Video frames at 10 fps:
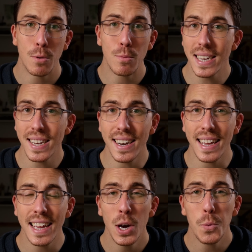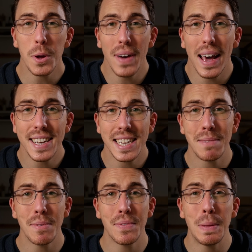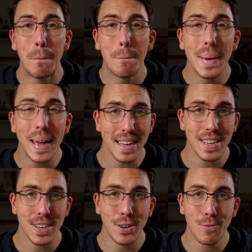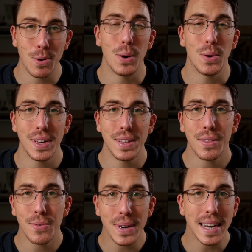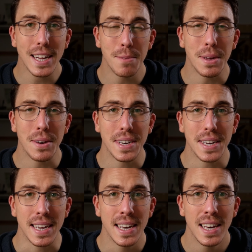Recently, we've had some of the biggest growth in the three D community